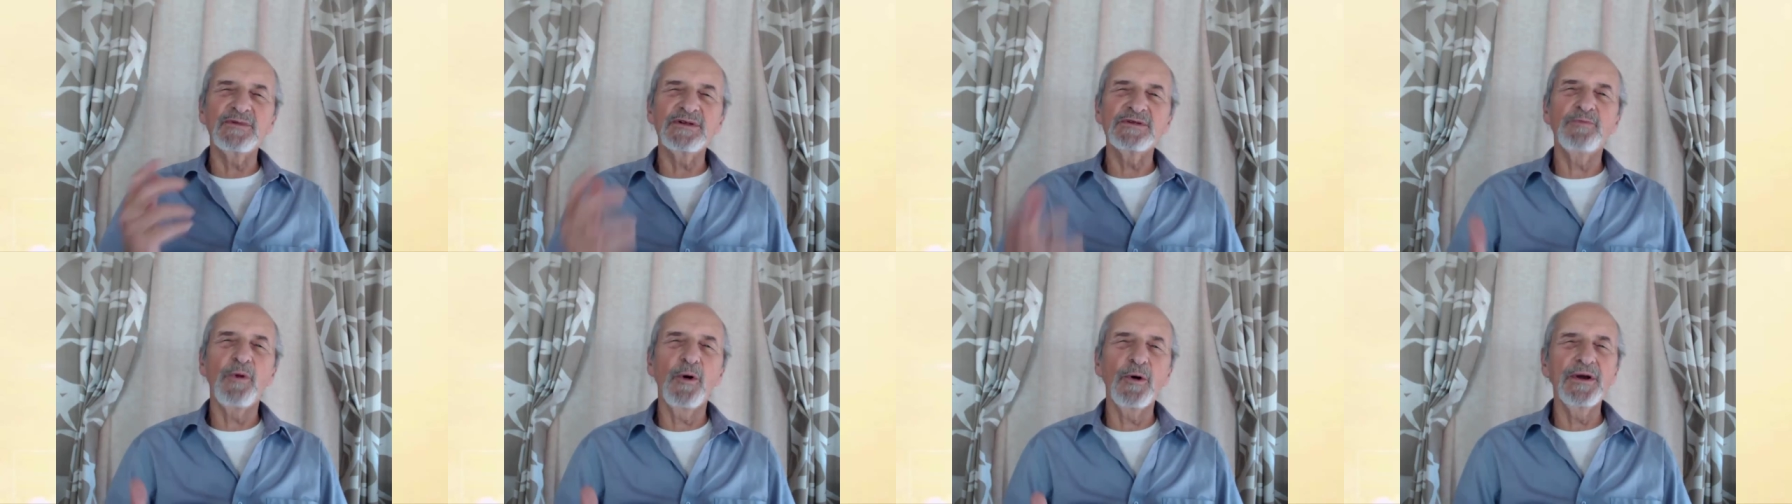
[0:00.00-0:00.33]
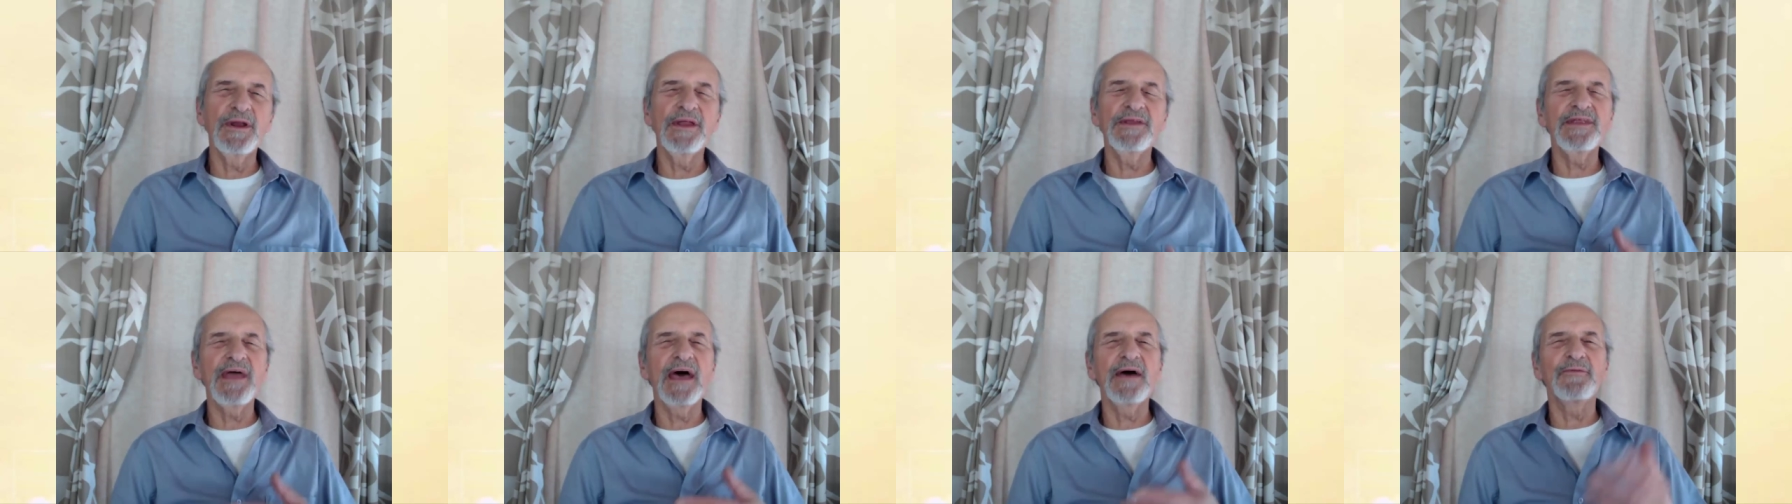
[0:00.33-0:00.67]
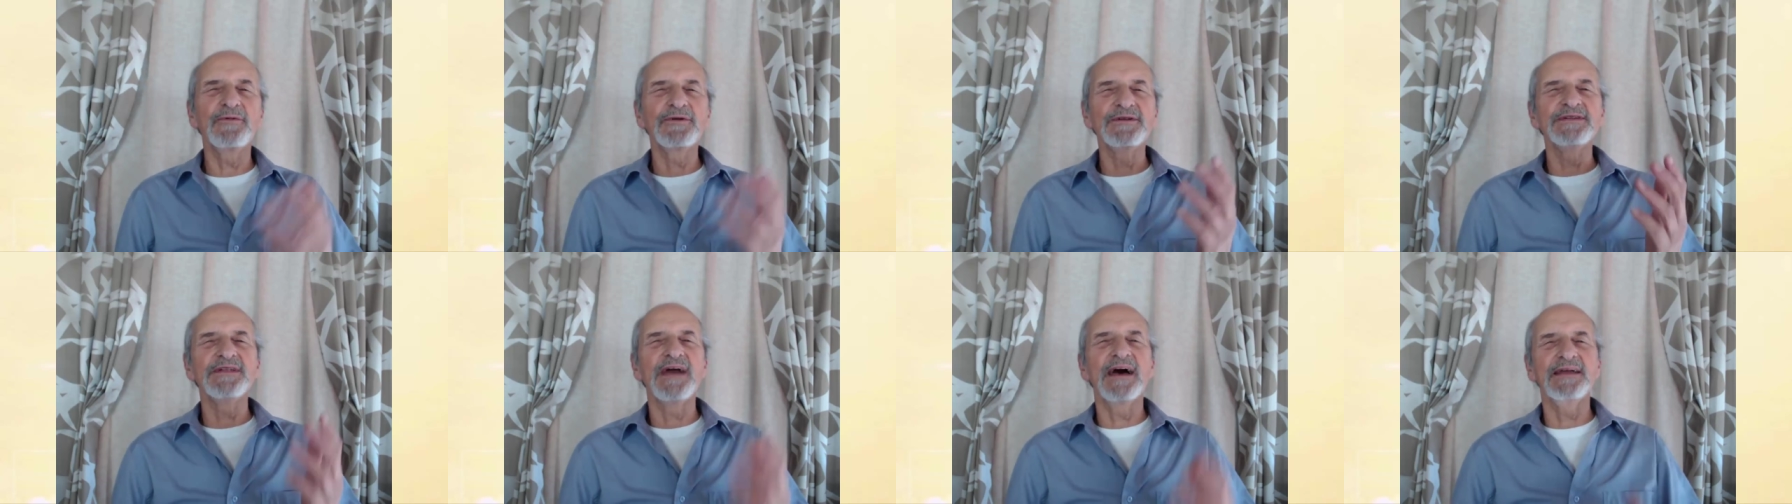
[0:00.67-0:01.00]
was born, and that
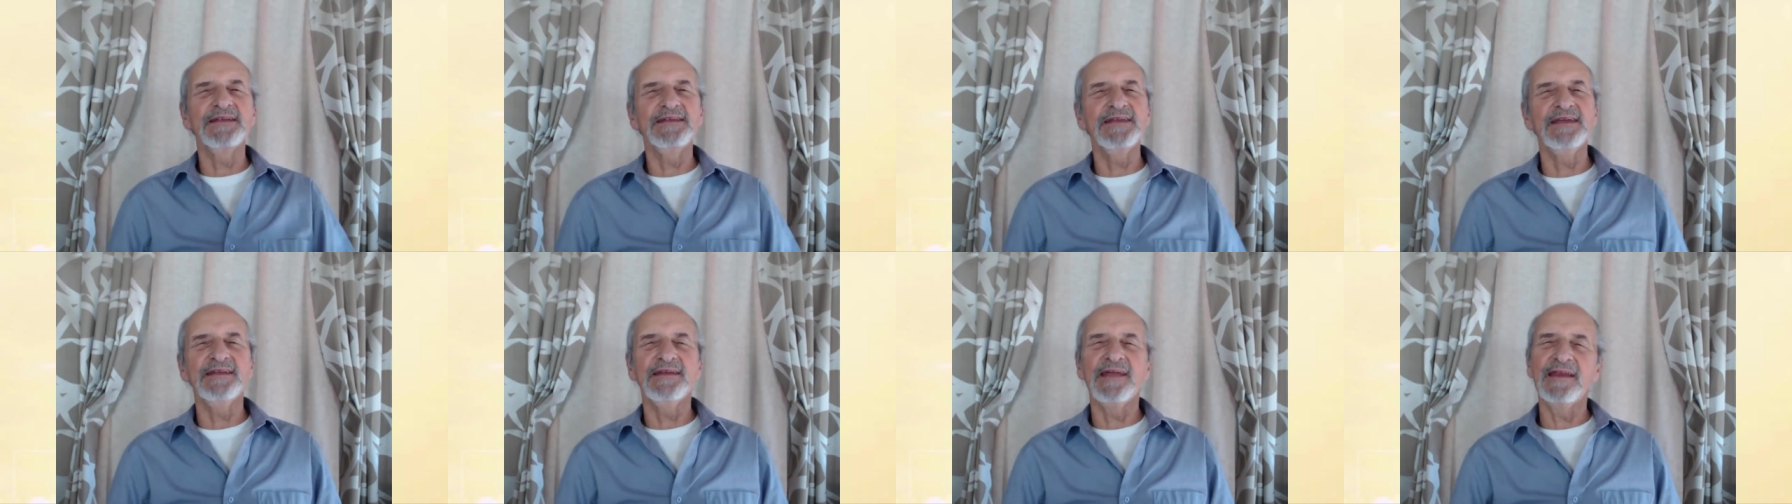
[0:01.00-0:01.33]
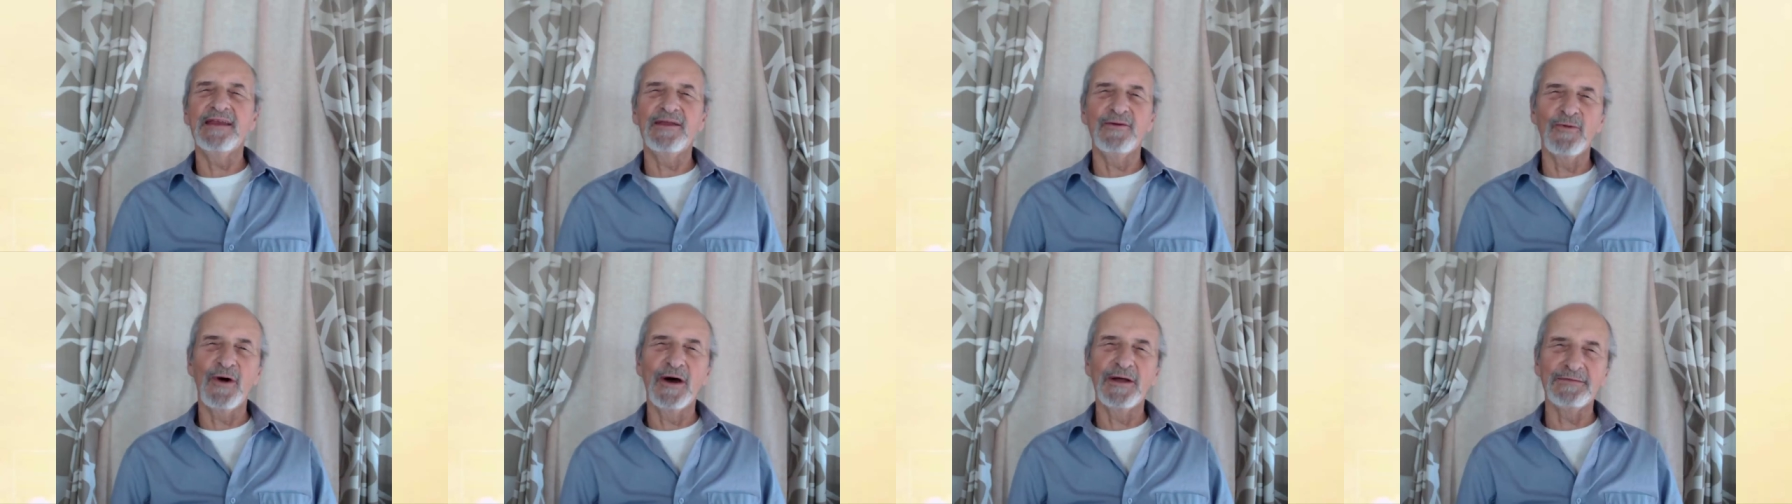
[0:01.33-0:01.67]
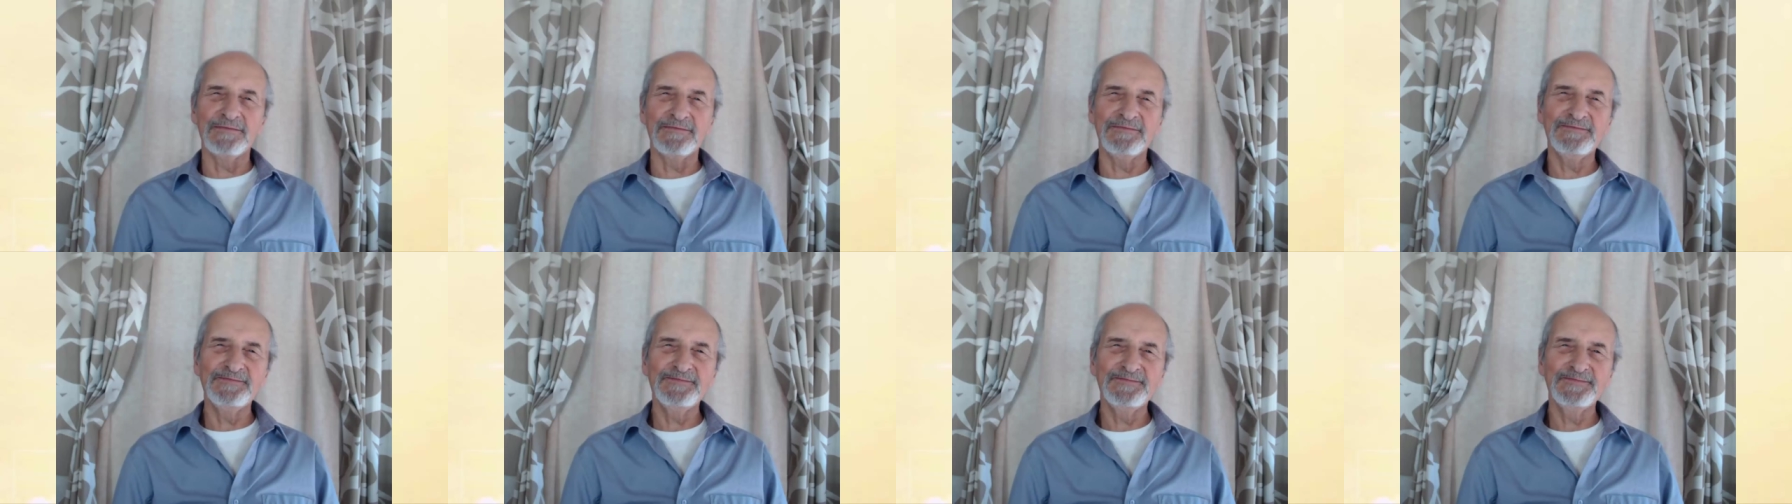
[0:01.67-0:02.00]
was 1981.